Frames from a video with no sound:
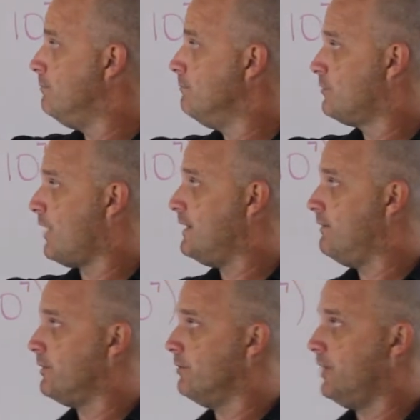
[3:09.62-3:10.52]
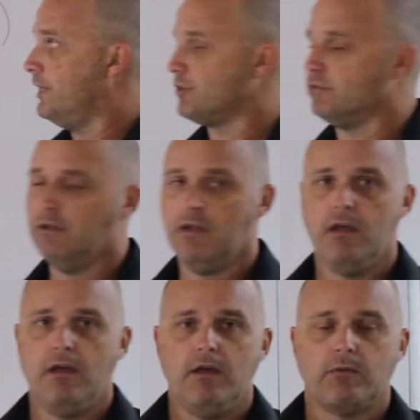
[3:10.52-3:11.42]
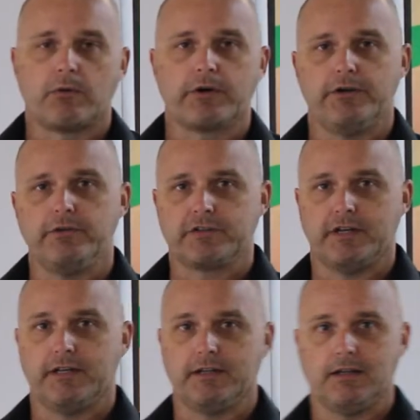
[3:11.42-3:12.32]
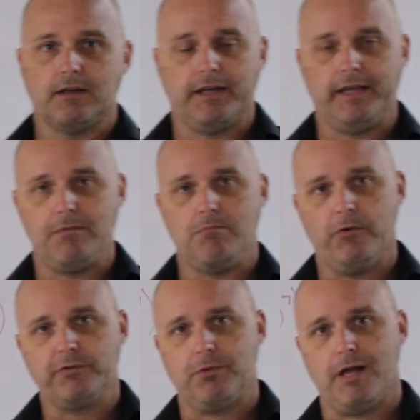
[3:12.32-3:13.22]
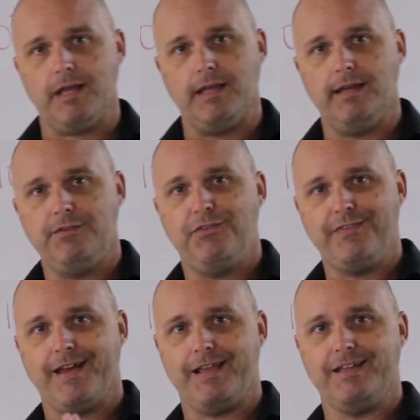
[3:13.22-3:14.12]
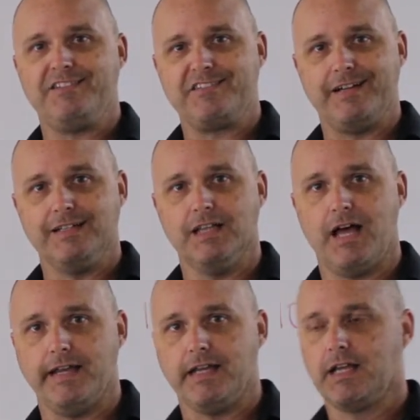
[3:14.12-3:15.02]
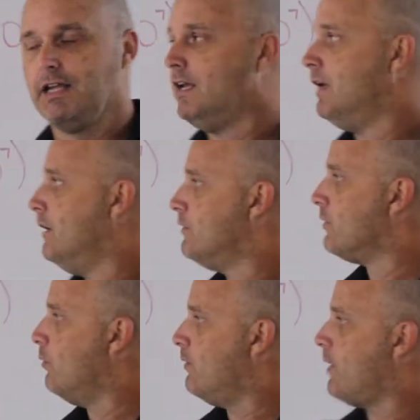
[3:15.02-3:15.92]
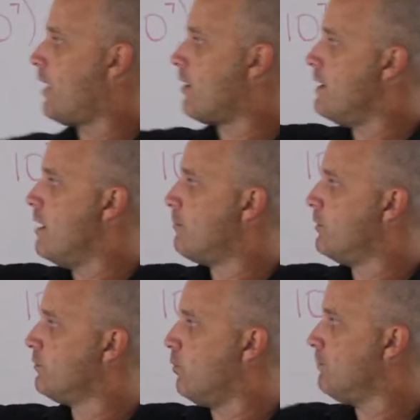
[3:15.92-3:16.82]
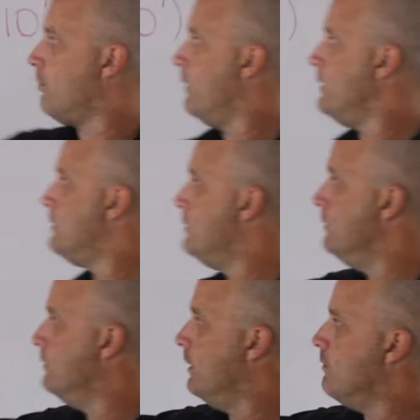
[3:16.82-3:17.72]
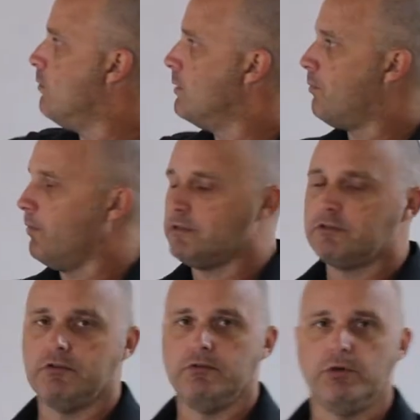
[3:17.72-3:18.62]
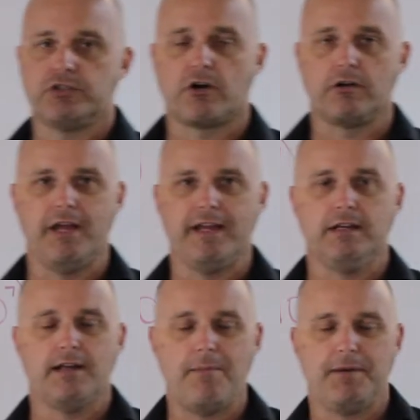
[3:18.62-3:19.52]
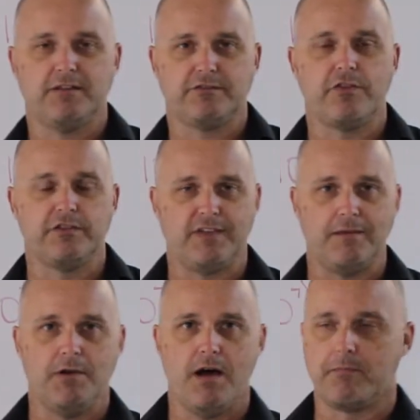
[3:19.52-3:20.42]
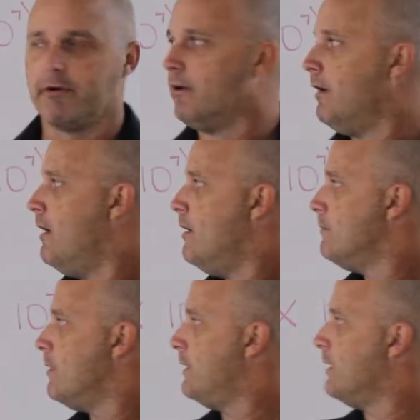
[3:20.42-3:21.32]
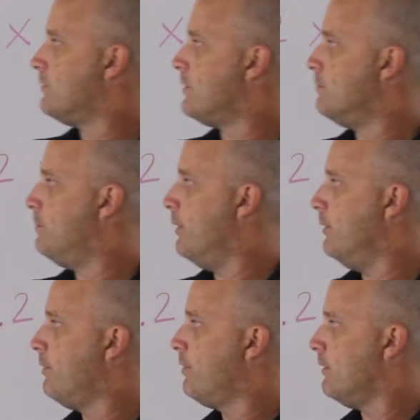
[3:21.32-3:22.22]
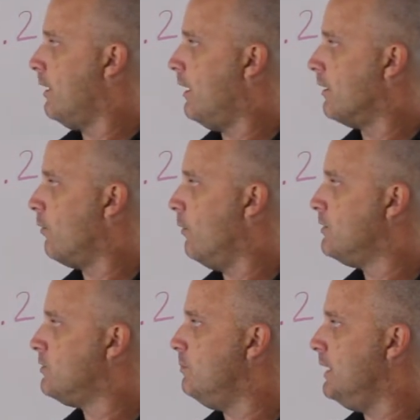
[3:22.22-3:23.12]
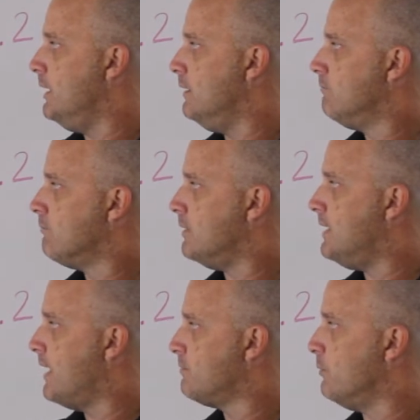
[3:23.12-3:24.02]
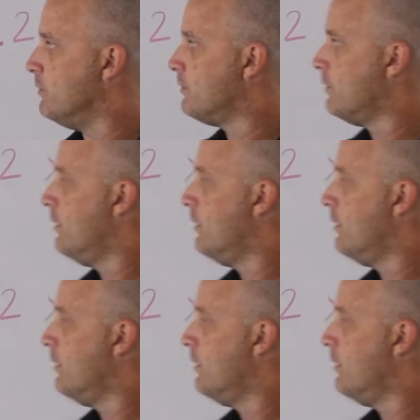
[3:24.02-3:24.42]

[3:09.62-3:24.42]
scientific notation. What we're going to do is we're going to, again, multiply anything that is alike. So we've got our numbers 1.2 and 1.2, which are alike, not because they're the same number, but because they're both going to be the decimals